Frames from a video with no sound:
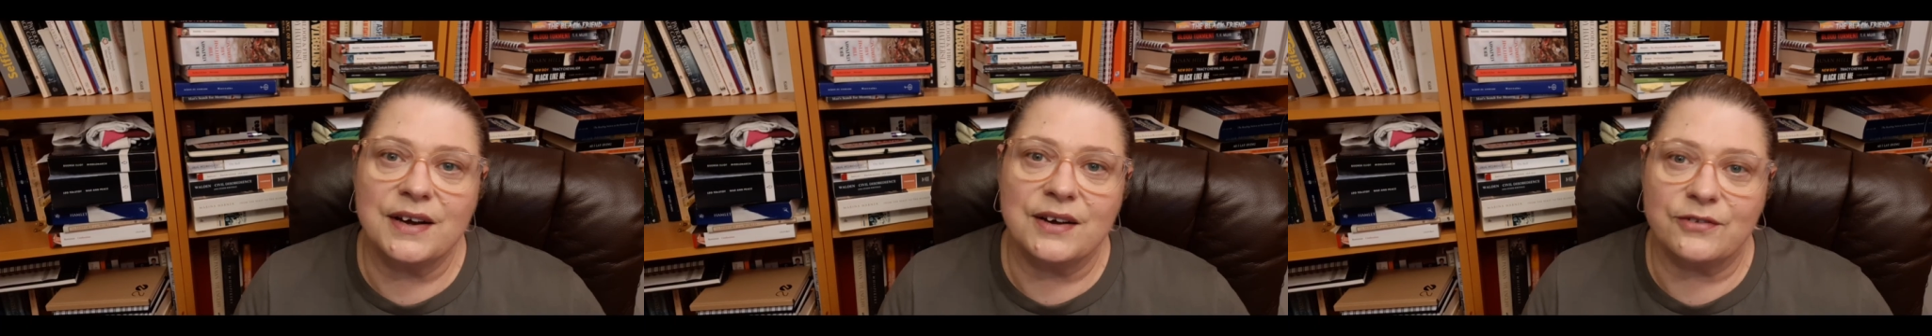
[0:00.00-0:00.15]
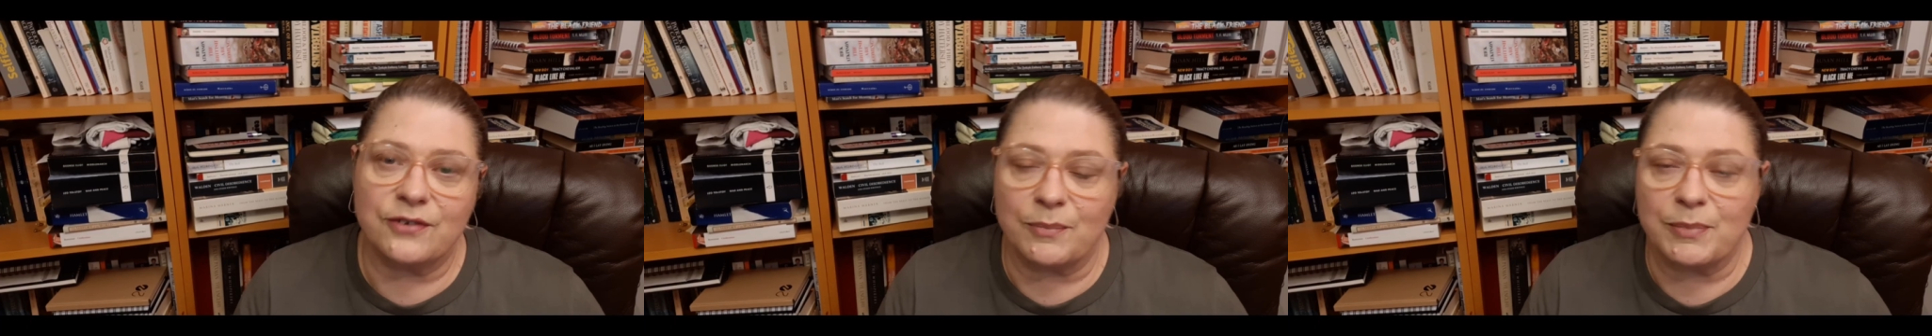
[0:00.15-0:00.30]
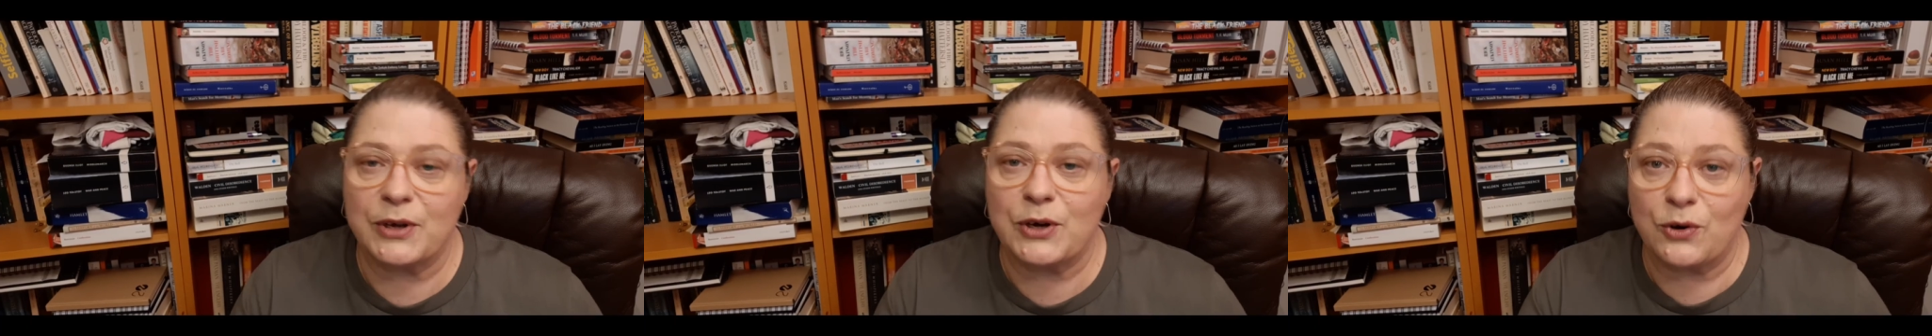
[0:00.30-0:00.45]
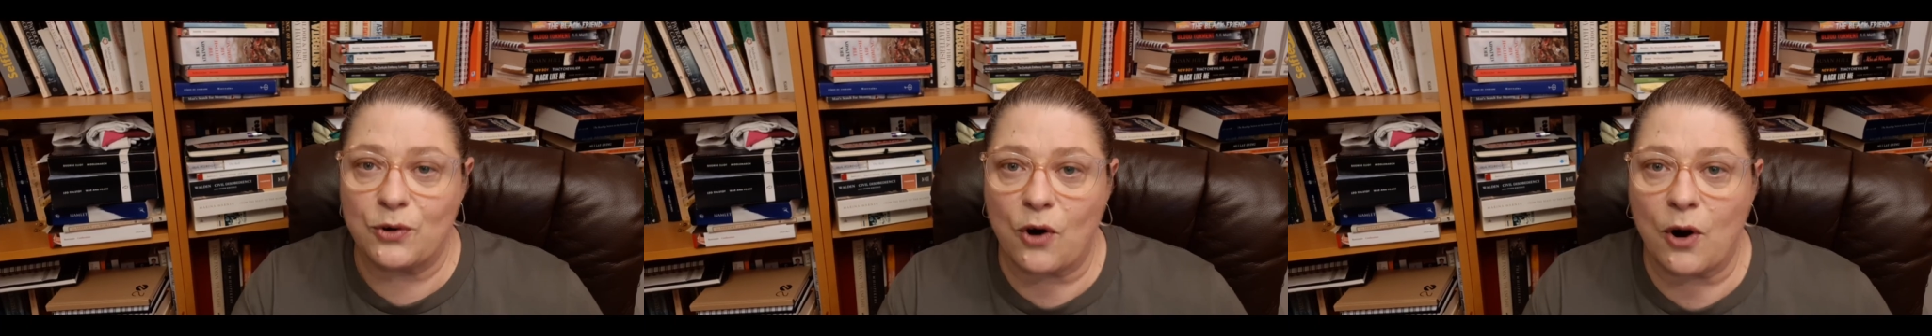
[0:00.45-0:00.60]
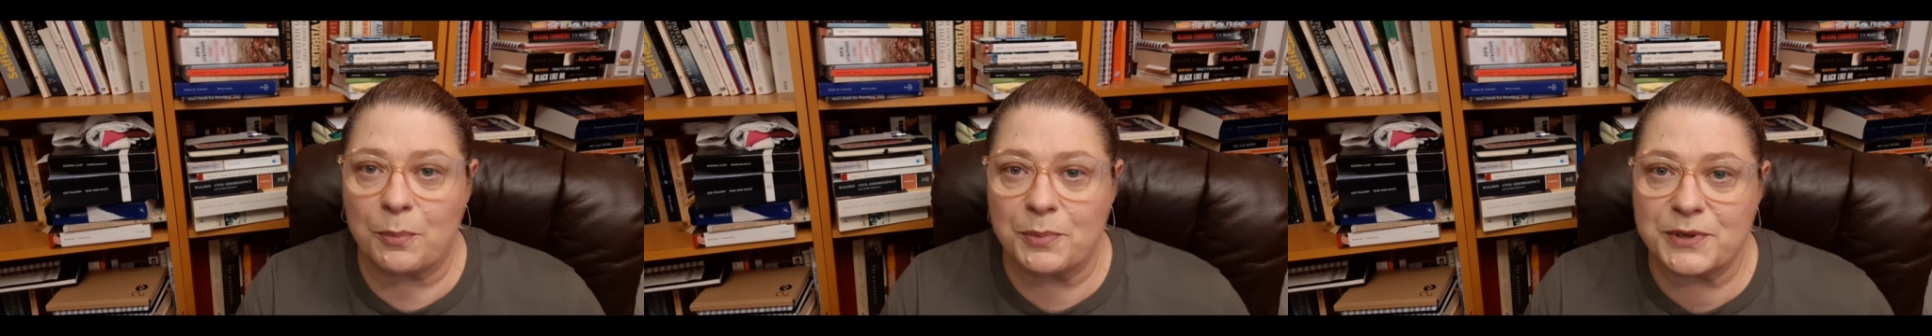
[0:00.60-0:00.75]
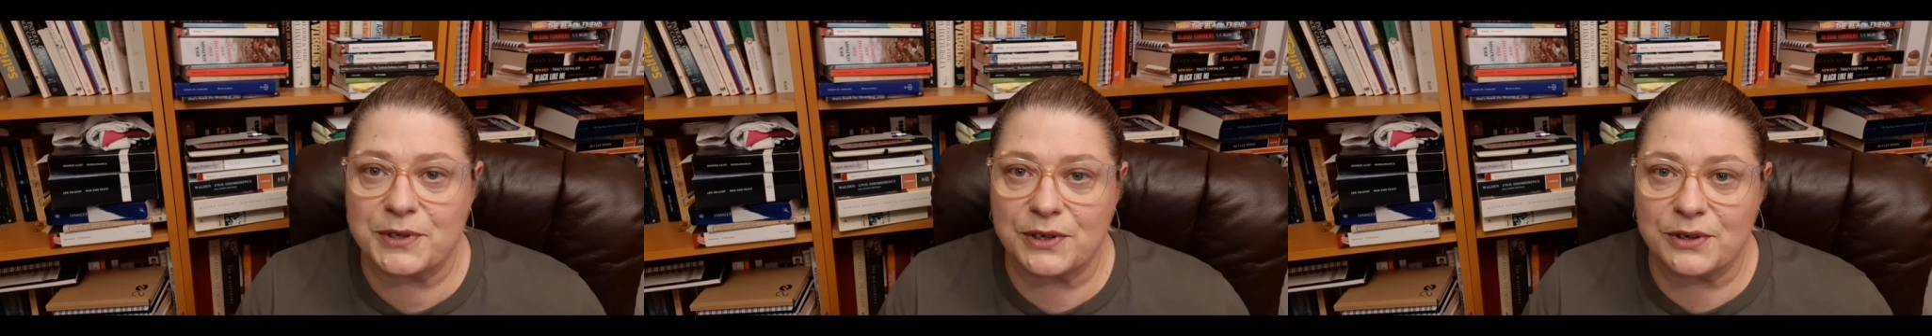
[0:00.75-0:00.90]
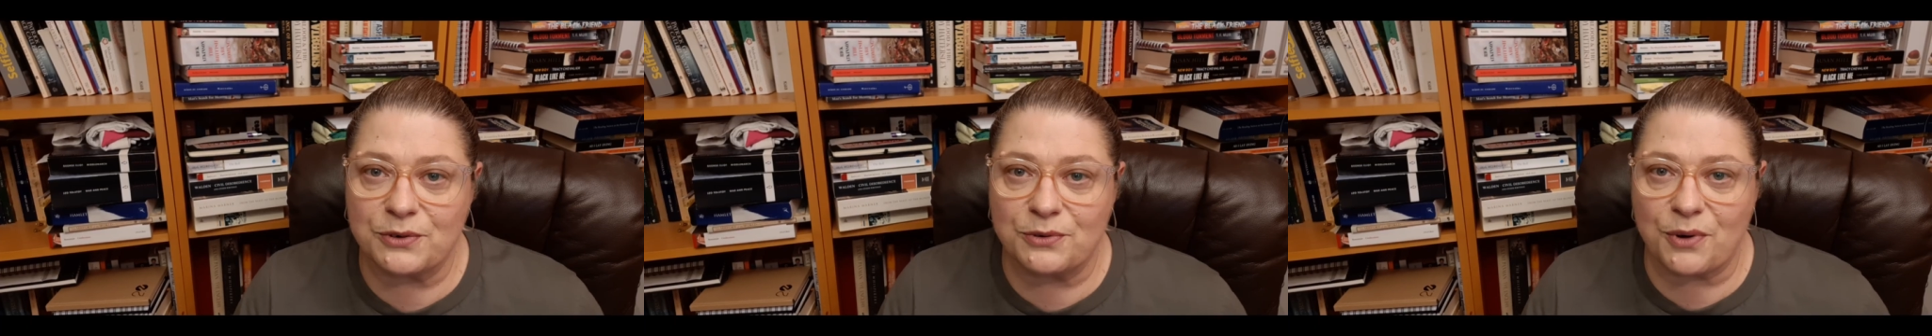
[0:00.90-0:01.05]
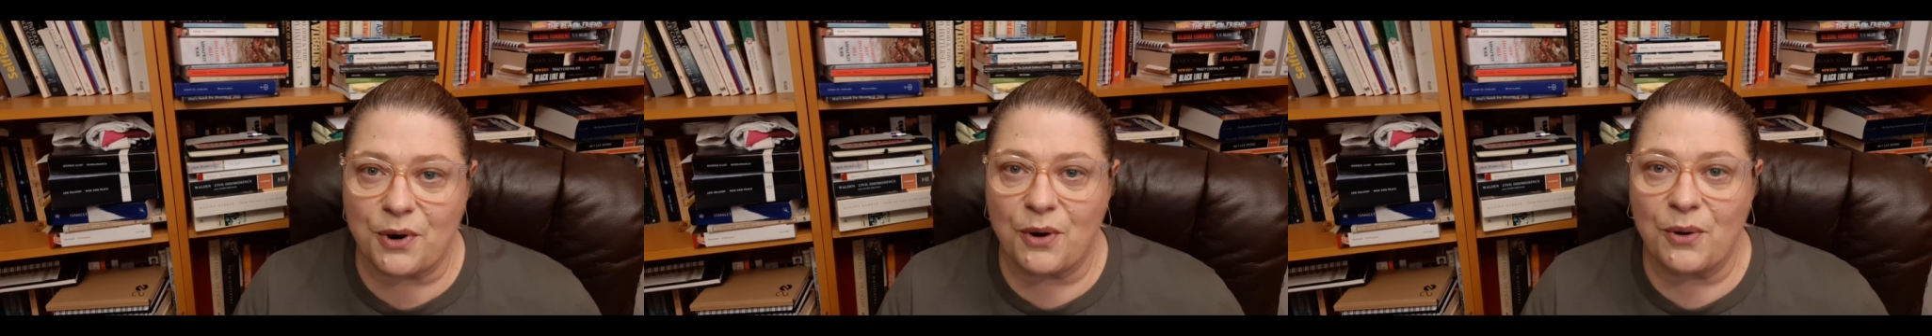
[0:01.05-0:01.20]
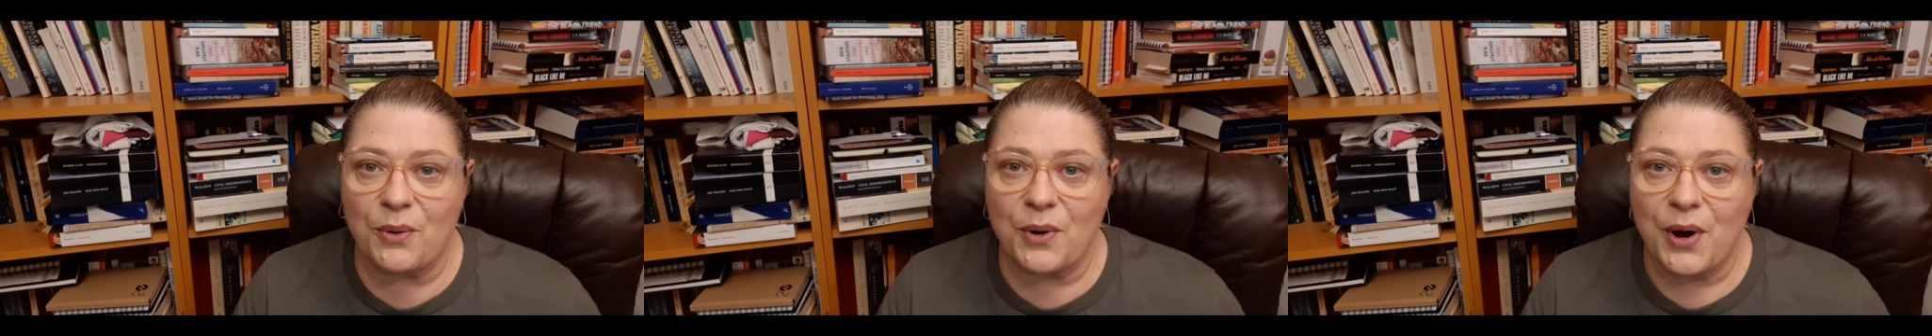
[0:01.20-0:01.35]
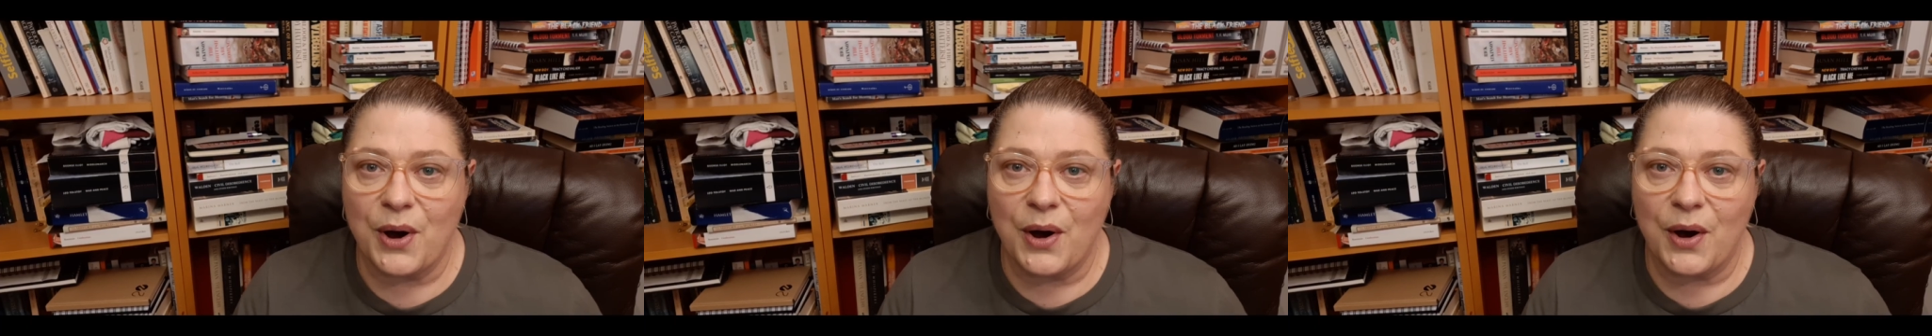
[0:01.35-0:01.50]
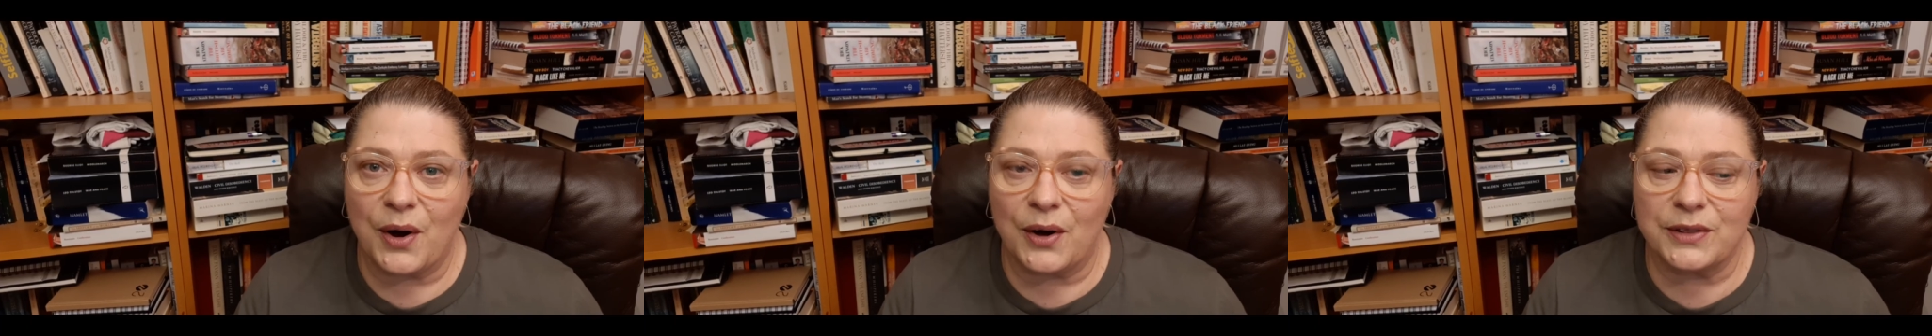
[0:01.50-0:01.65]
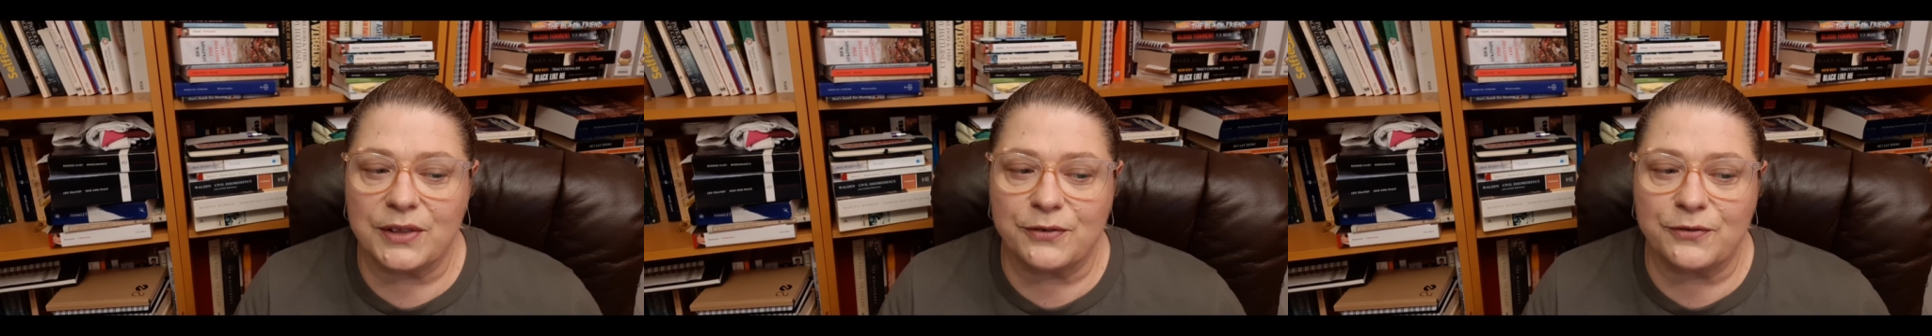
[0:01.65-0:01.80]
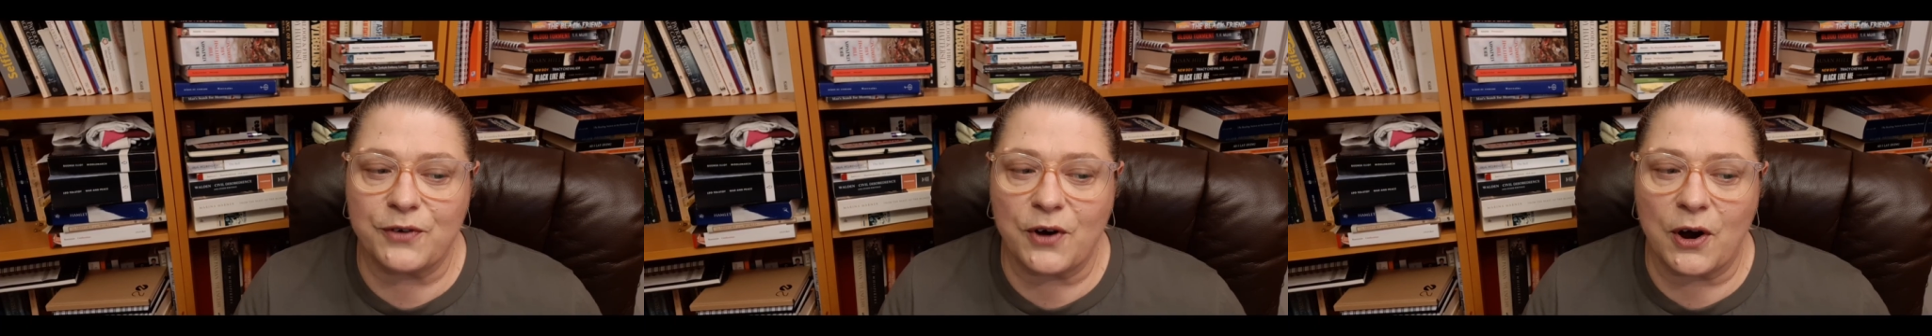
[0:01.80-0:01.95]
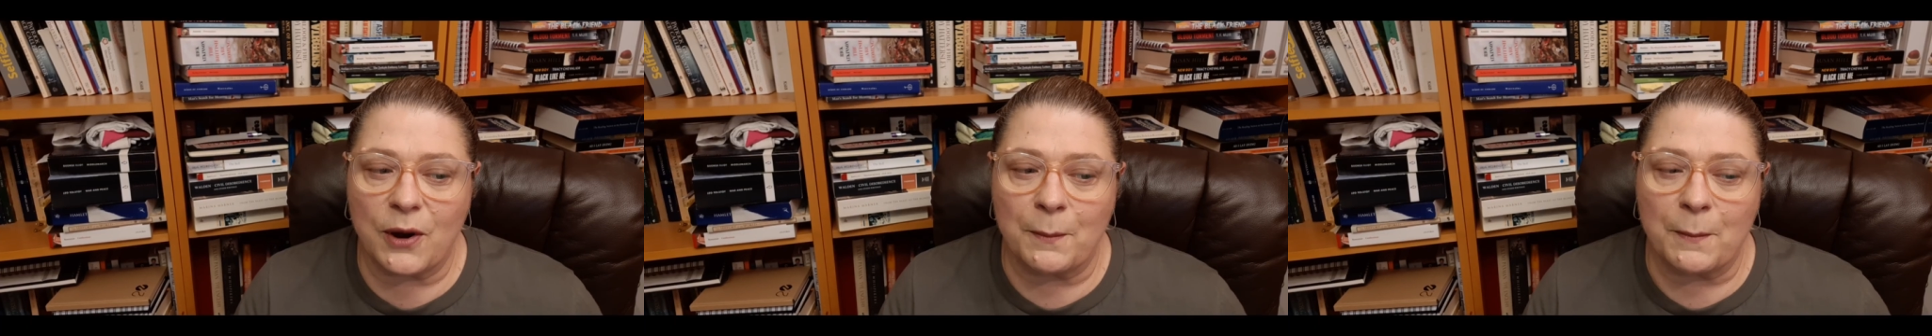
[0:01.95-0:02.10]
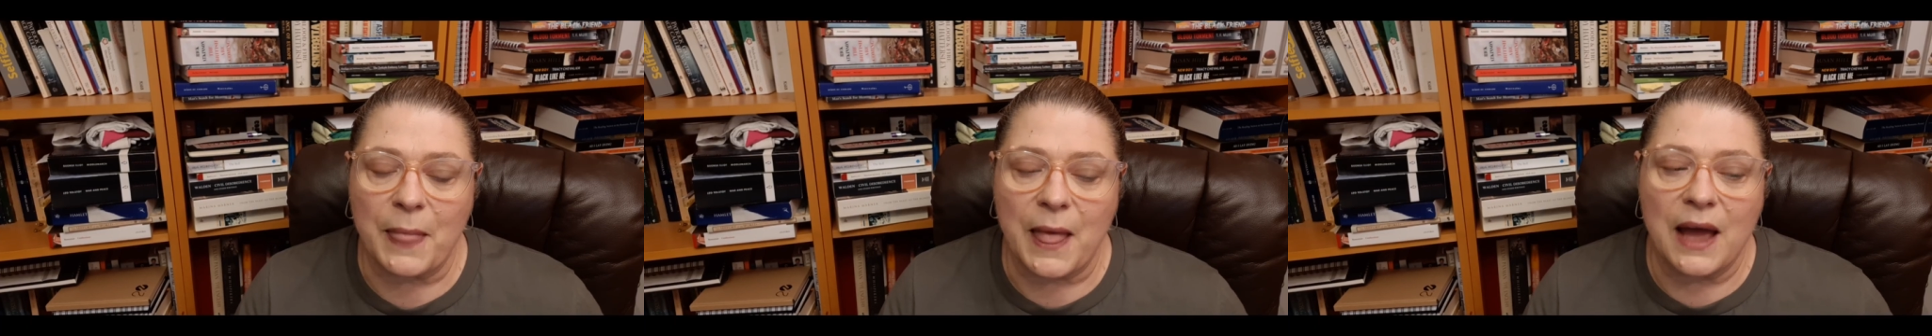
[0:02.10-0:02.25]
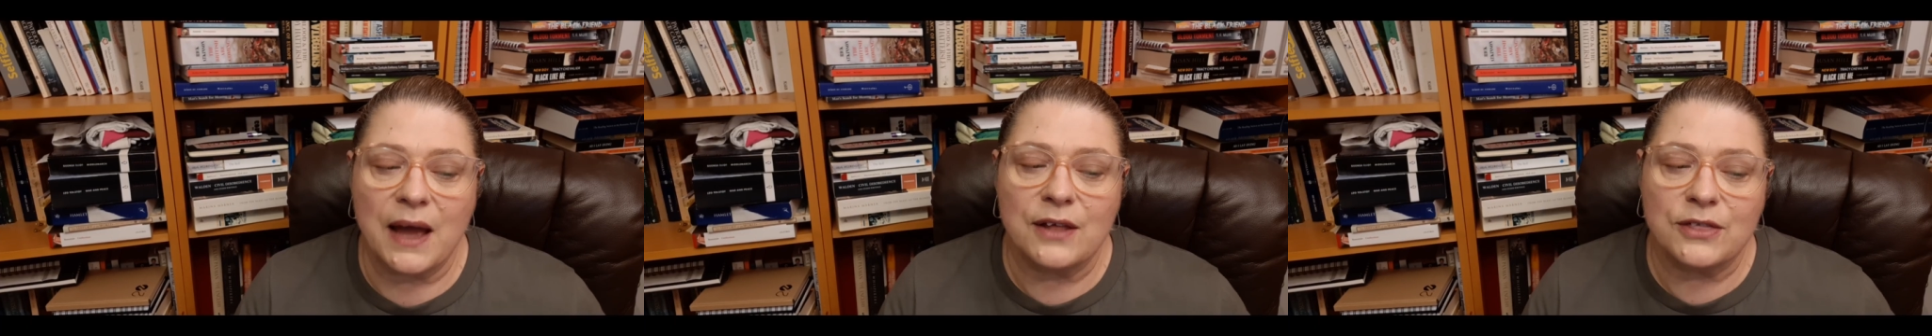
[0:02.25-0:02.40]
from the crops that grow on the farm.